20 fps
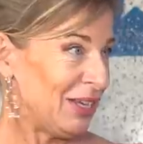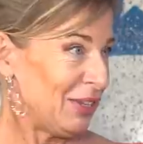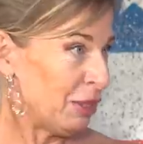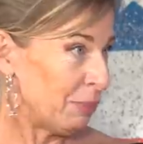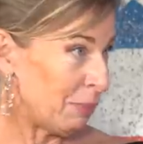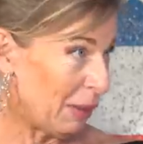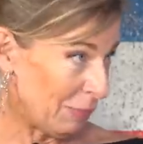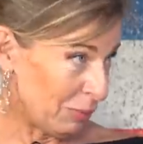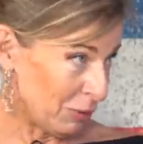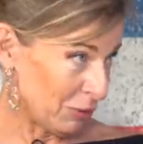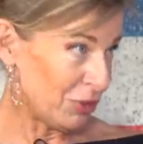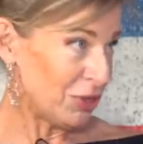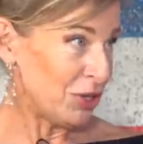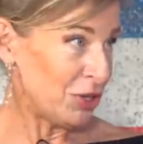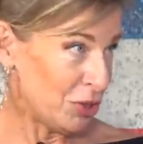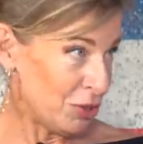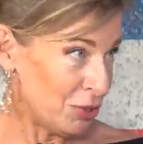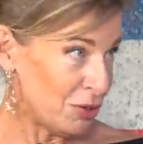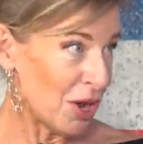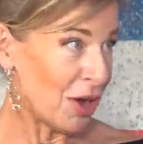the people that
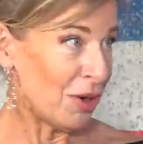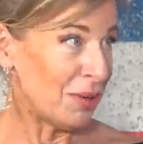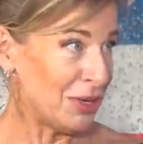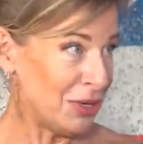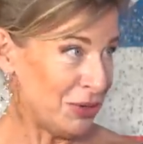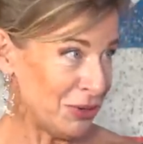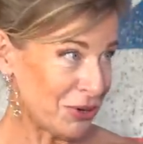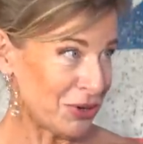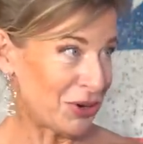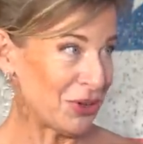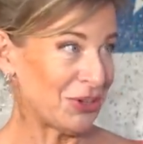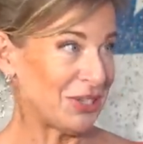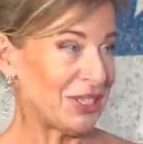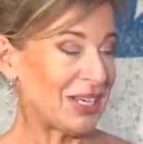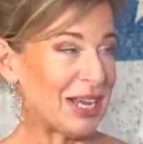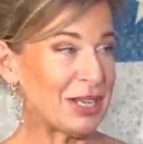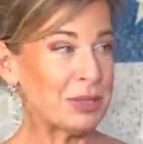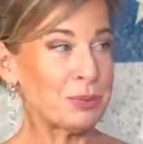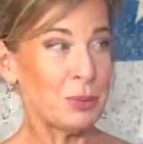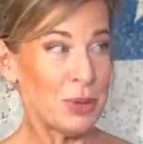you know in your
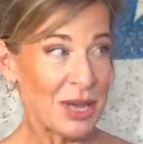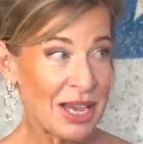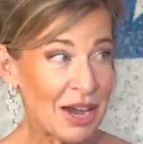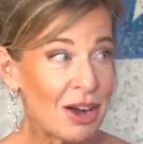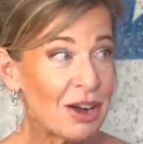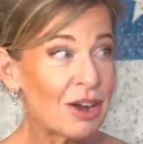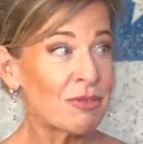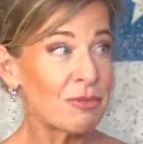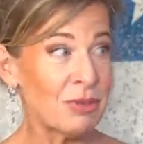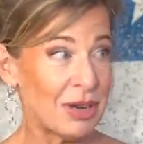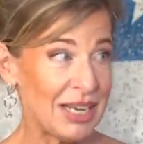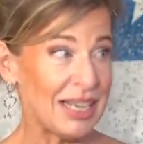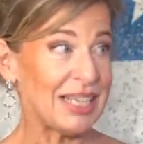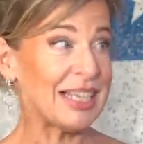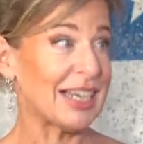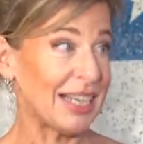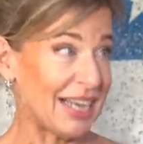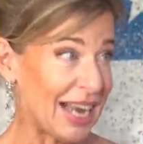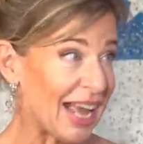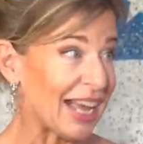contacts. We are really
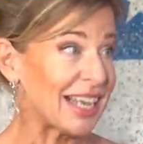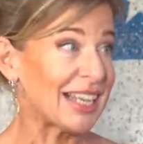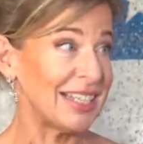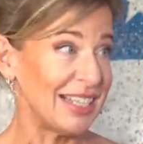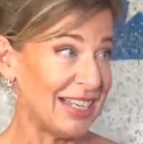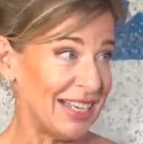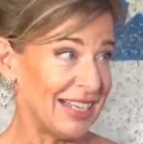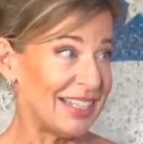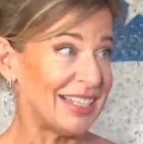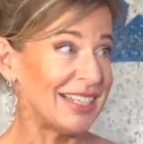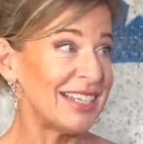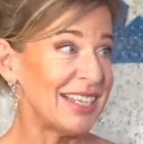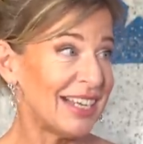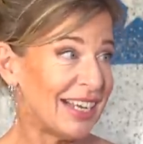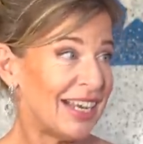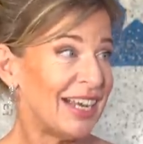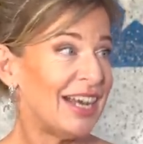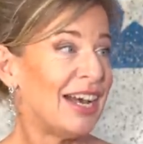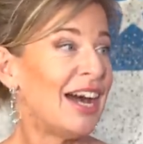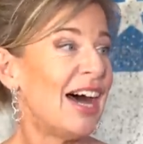connected. Mm.
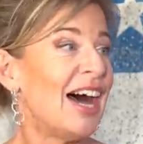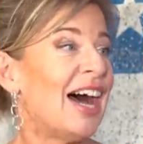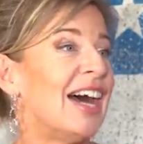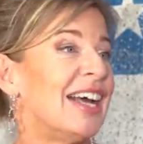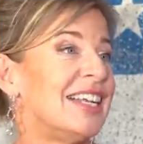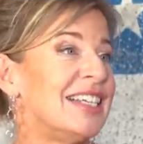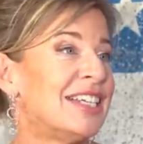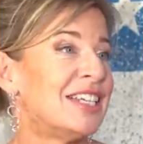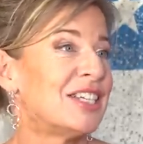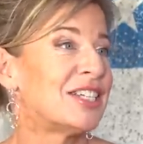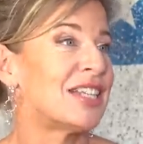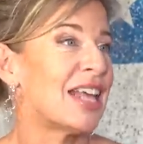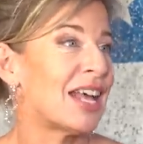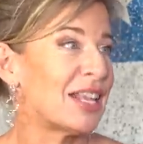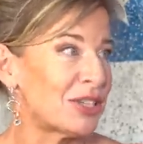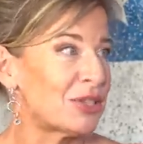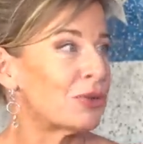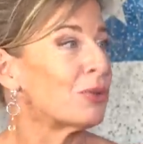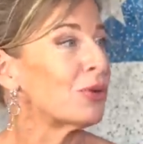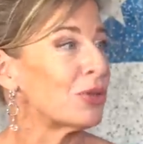And it's
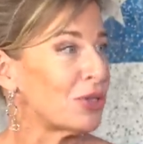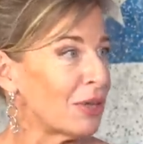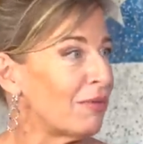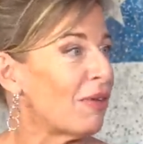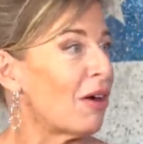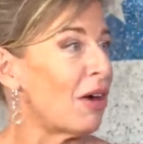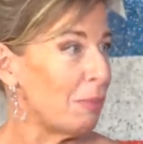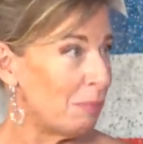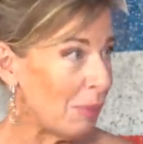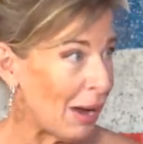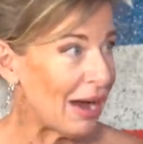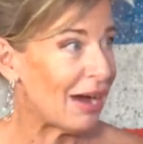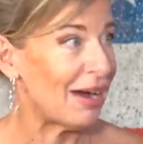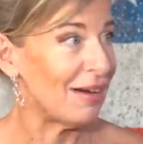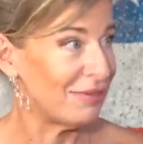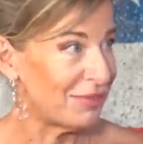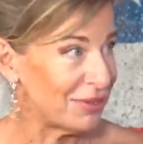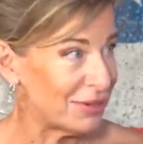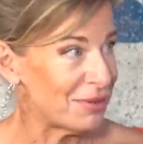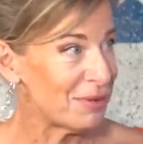that's also very
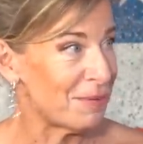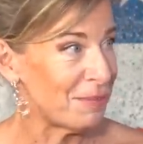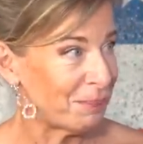powerful.